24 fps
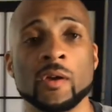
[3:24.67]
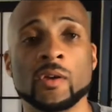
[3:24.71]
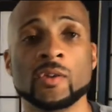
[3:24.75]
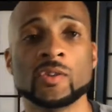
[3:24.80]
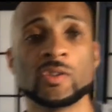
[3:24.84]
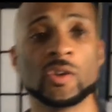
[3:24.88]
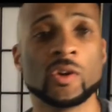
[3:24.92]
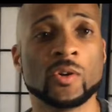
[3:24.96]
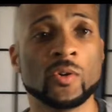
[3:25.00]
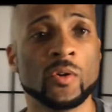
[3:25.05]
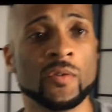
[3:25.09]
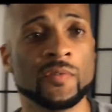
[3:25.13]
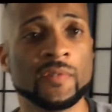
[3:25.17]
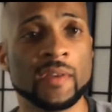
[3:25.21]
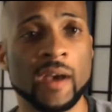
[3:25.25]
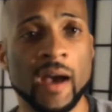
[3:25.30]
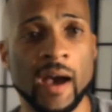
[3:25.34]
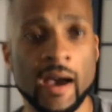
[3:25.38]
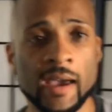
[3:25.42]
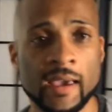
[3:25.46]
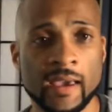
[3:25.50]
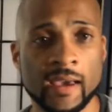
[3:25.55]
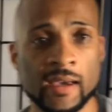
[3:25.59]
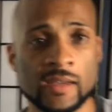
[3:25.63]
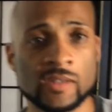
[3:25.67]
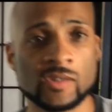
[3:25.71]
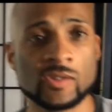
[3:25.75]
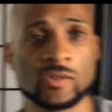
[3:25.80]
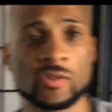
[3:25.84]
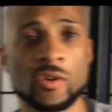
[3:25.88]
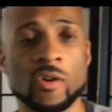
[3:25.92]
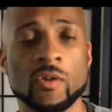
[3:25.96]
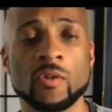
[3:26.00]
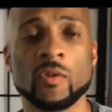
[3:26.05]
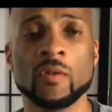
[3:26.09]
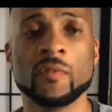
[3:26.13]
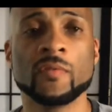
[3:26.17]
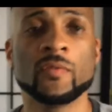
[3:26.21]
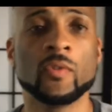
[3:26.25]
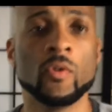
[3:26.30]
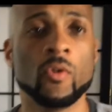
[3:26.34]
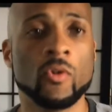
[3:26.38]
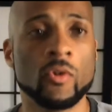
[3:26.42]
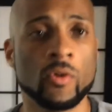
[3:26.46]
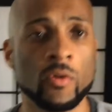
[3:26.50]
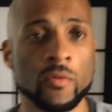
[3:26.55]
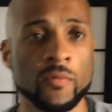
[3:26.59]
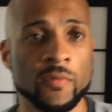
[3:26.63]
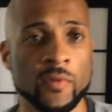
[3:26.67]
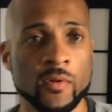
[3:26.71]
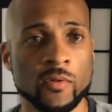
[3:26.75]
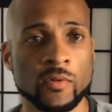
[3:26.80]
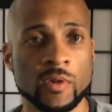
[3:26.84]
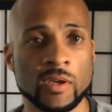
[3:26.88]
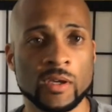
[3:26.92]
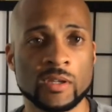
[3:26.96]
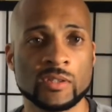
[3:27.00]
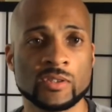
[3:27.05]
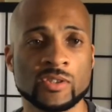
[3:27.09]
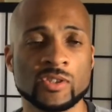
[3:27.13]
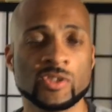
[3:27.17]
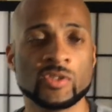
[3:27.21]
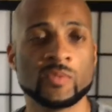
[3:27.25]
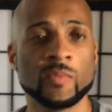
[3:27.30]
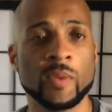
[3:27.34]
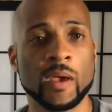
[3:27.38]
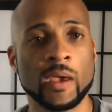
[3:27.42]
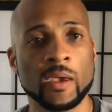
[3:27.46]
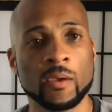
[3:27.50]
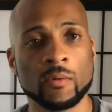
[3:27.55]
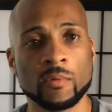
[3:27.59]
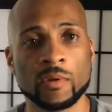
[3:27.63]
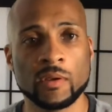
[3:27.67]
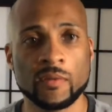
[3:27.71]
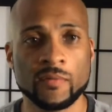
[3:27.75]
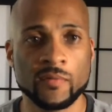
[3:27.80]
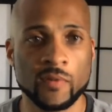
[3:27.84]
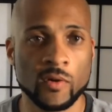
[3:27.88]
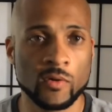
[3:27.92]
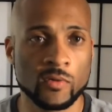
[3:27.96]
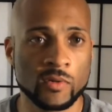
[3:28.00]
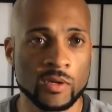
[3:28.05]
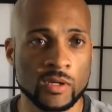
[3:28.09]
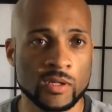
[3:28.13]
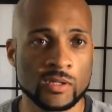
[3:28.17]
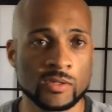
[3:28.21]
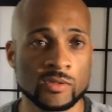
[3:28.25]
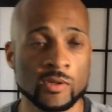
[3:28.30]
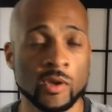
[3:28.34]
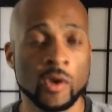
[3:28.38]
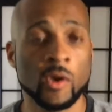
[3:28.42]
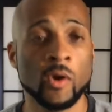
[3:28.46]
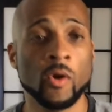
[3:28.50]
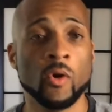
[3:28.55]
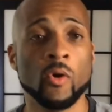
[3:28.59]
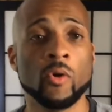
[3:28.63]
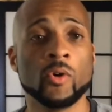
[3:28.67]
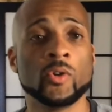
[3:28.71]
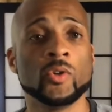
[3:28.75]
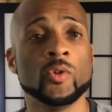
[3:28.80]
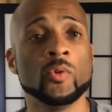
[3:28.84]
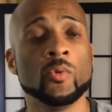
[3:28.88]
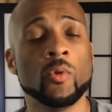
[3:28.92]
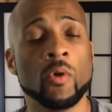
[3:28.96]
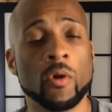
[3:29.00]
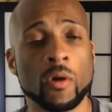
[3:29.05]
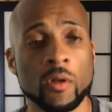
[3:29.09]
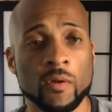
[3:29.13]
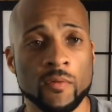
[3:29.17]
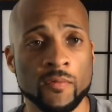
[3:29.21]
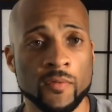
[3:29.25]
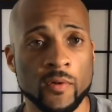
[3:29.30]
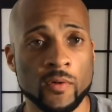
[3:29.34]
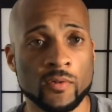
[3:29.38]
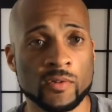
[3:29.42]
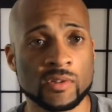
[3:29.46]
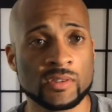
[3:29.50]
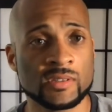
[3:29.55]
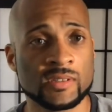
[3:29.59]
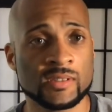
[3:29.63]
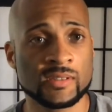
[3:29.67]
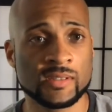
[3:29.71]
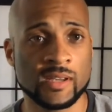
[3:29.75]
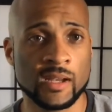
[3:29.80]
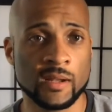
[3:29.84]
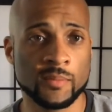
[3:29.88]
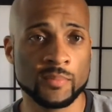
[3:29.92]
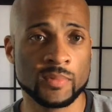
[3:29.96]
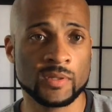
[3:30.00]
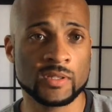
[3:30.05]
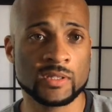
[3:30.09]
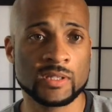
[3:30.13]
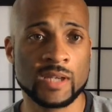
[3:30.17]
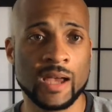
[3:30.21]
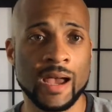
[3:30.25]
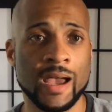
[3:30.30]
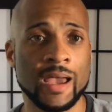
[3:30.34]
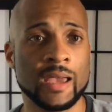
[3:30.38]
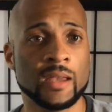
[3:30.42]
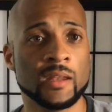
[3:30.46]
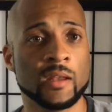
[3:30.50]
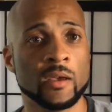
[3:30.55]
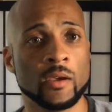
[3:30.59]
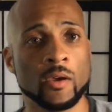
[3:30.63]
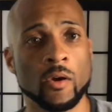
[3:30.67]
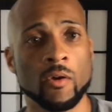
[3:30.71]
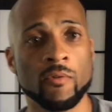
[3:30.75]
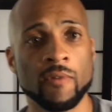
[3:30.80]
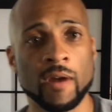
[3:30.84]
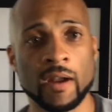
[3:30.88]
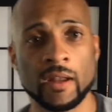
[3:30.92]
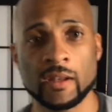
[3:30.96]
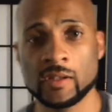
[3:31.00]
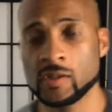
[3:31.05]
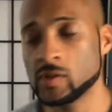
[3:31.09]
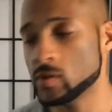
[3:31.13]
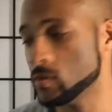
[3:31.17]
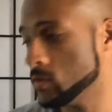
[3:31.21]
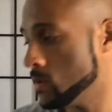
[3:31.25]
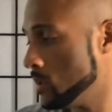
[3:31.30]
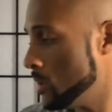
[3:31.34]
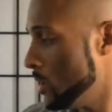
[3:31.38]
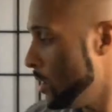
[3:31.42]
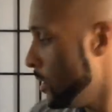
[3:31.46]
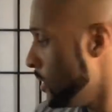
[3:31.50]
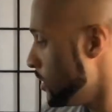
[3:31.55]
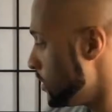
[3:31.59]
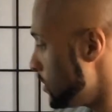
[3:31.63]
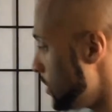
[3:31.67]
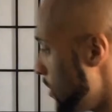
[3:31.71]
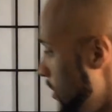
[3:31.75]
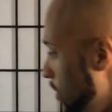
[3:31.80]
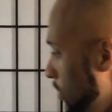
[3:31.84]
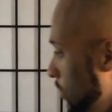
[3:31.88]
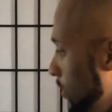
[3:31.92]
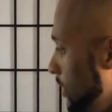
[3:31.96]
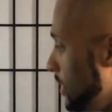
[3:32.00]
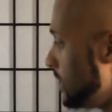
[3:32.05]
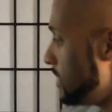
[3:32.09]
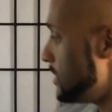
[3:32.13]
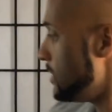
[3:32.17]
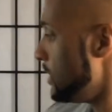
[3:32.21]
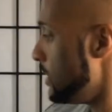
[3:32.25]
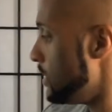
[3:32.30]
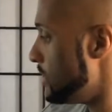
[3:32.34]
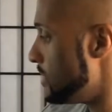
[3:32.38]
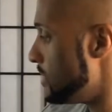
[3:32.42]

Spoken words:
Turn off the IS, turn off the autofocus, just manually focus, or do autofocus and set up the shot and then go right into it. So let's see the